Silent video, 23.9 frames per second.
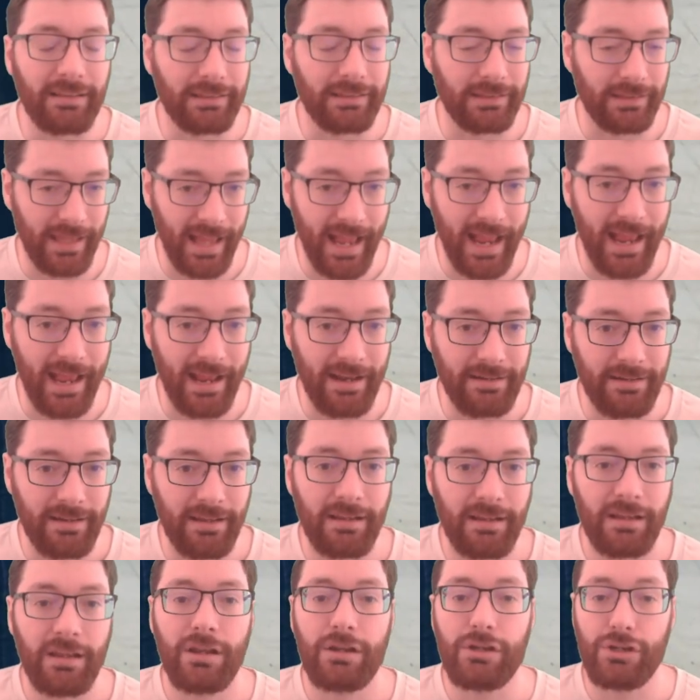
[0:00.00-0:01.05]
land?
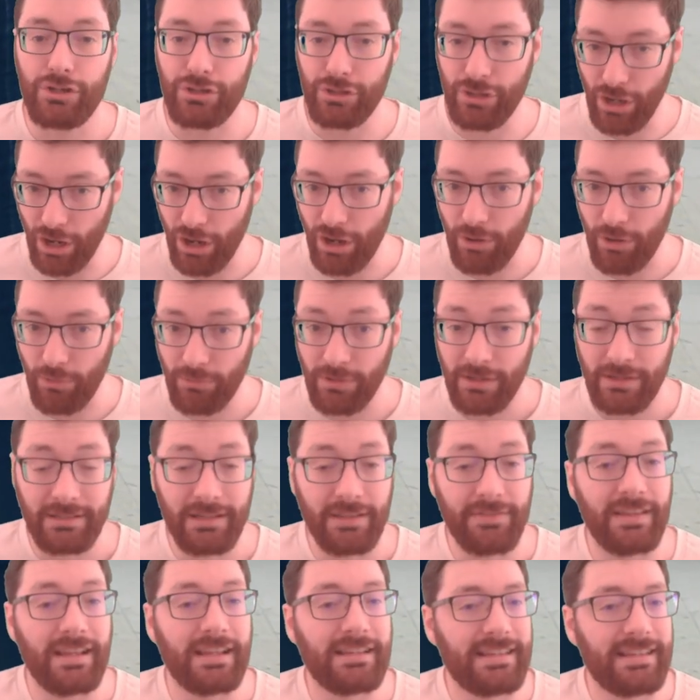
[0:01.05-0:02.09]
No.
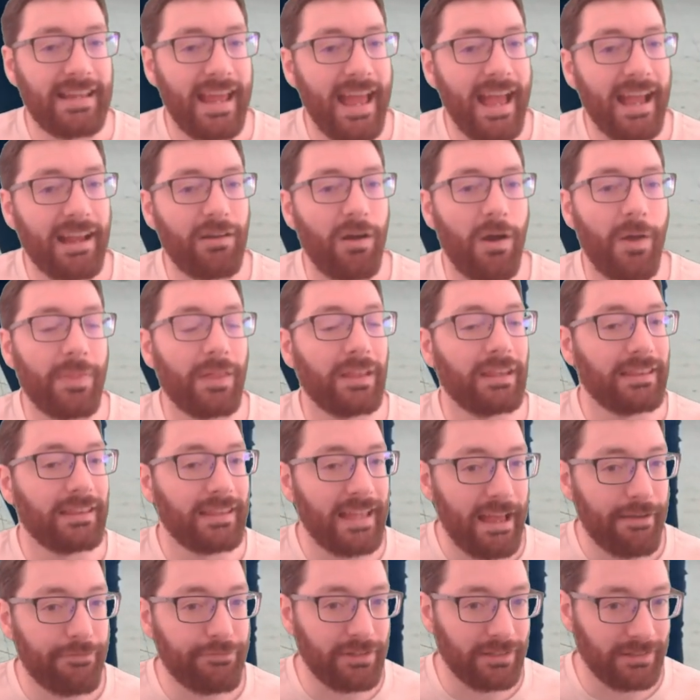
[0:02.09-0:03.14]
Did the attack on the
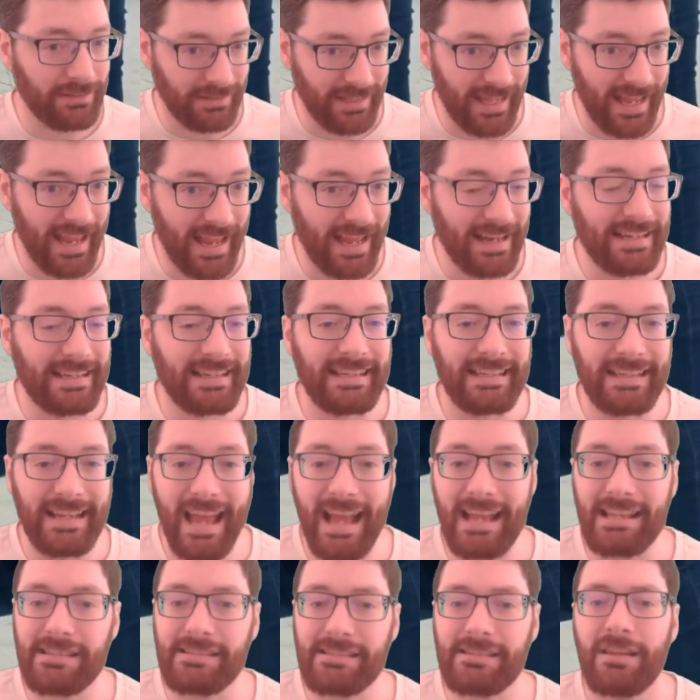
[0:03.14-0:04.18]
left land?
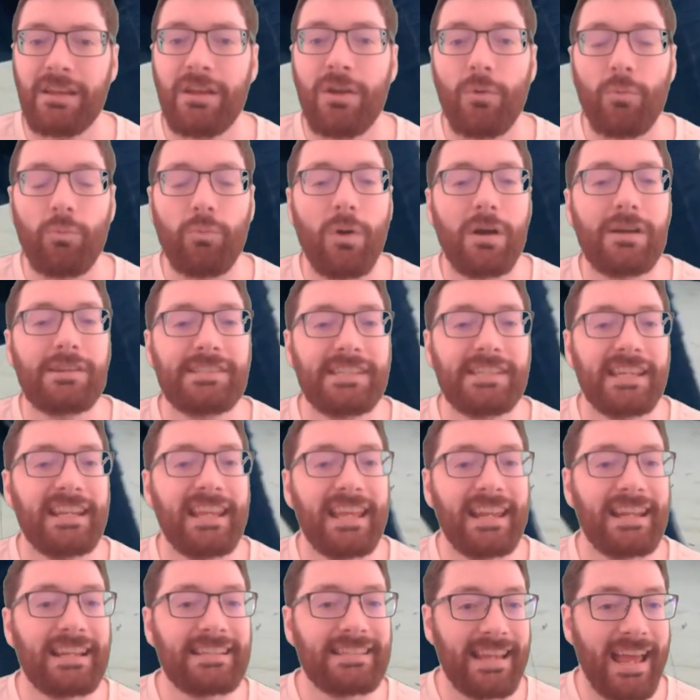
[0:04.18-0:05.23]
Yes. Was it
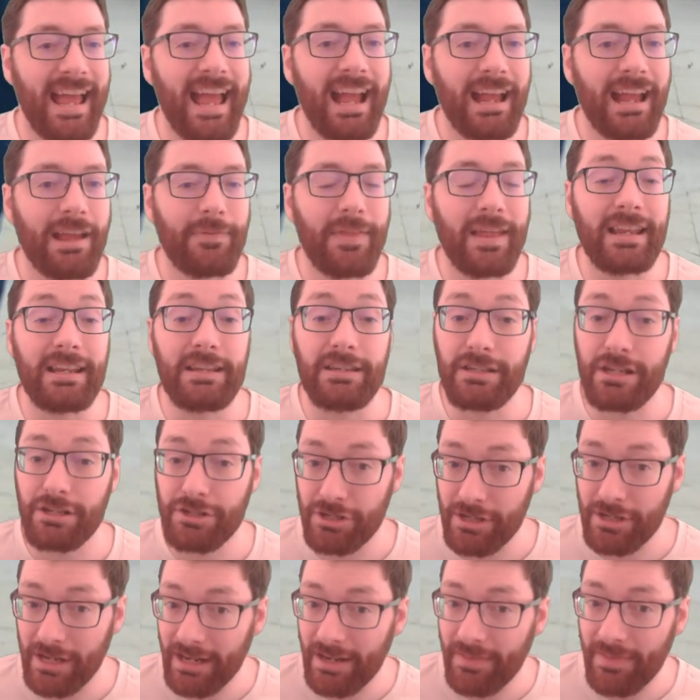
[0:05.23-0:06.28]
an attack that
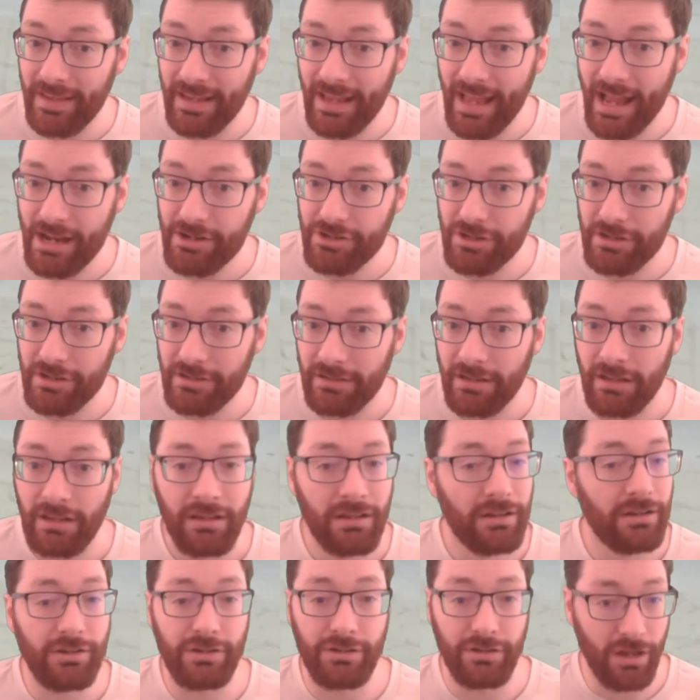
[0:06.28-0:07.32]
initiated the action?
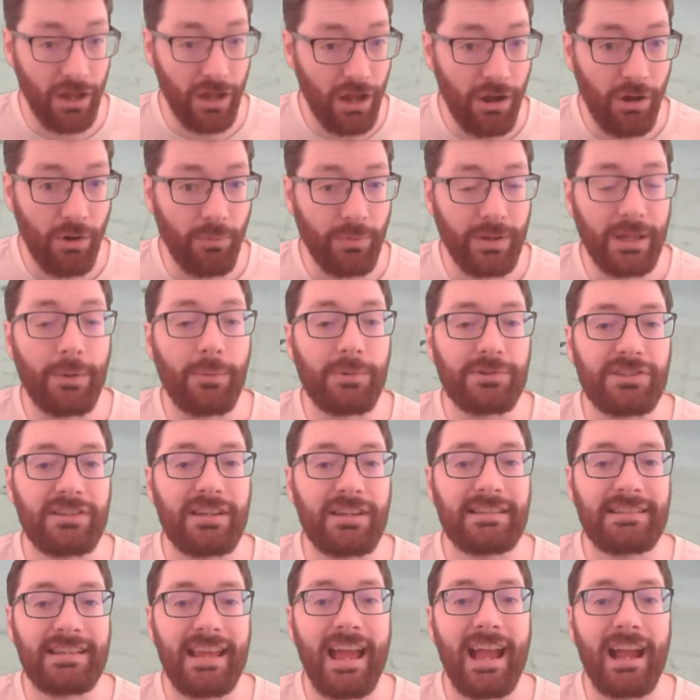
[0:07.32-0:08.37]
No, it was an
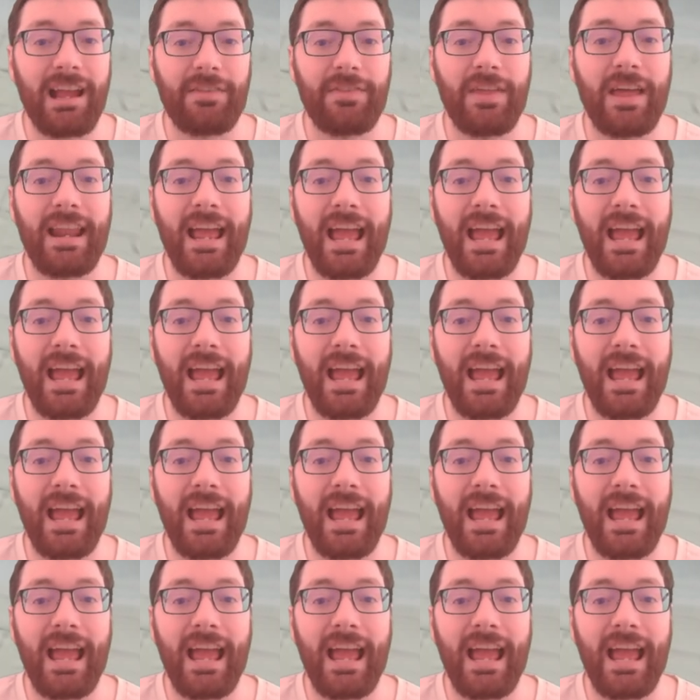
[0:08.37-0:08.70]
attack that